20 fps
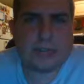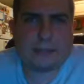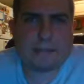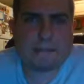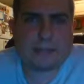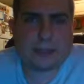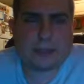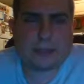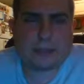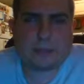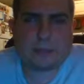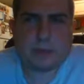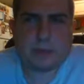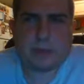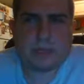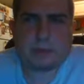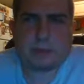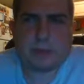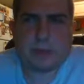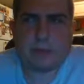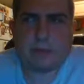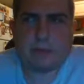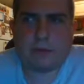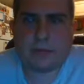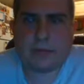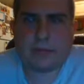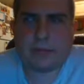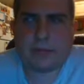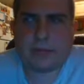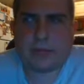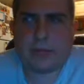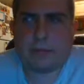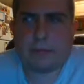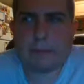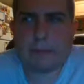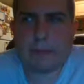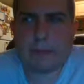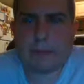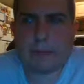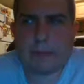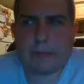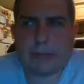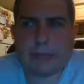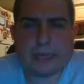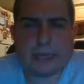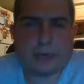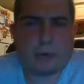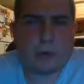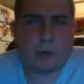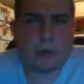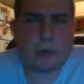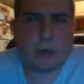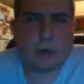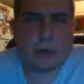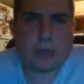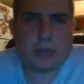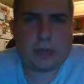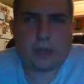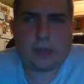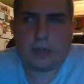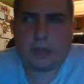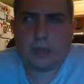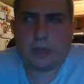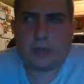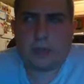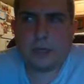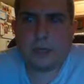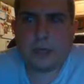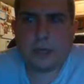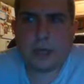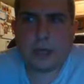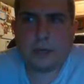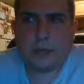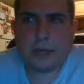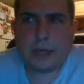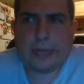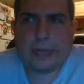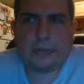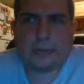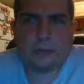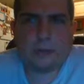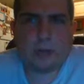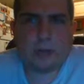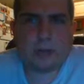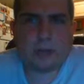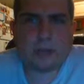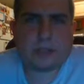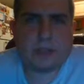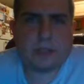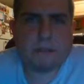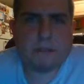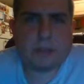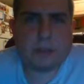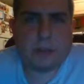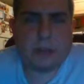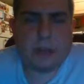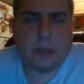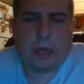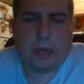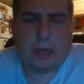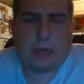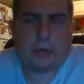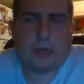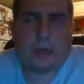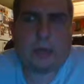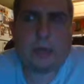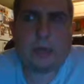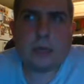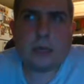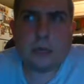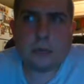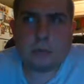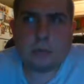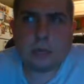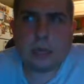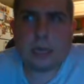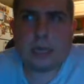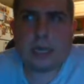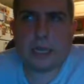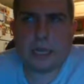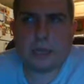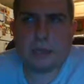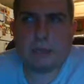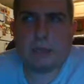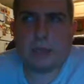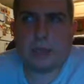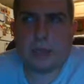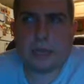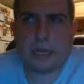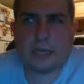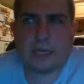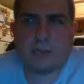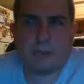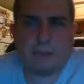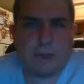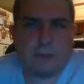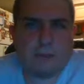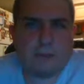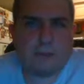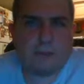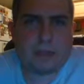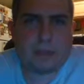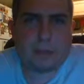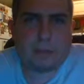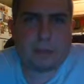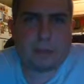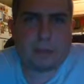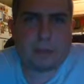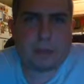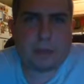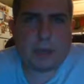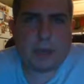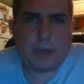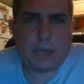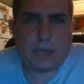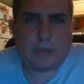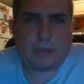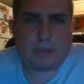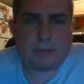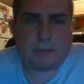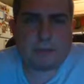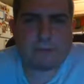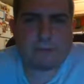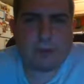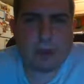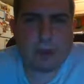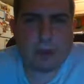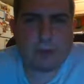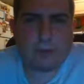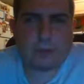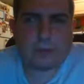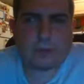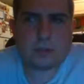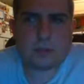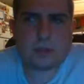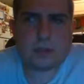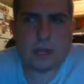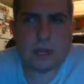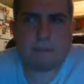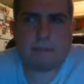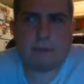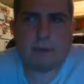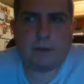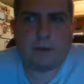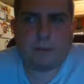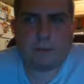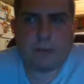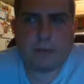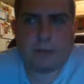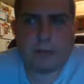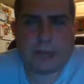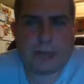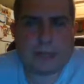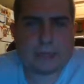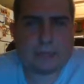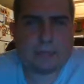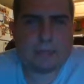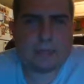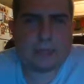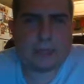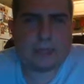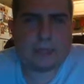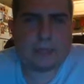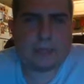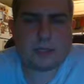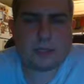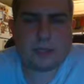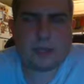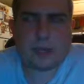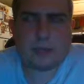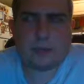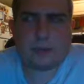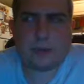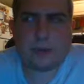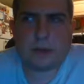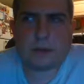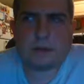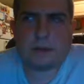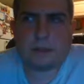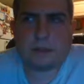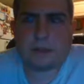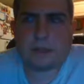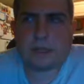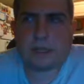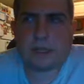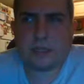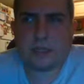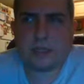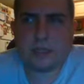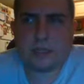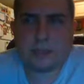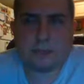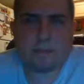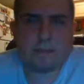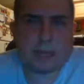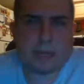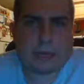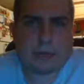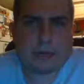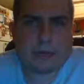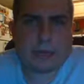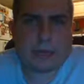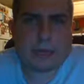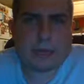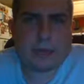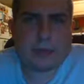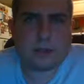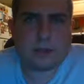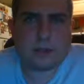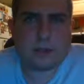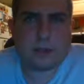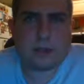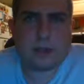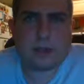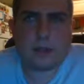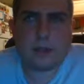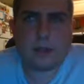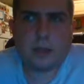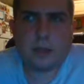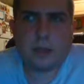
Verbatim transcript: in the first place, but then you realize, oh man, like Gamora, you know, had some dark stuff going on. But you realize both of them had their faults and both of them had their pluses. Neither one of them was necessarily better than the other one.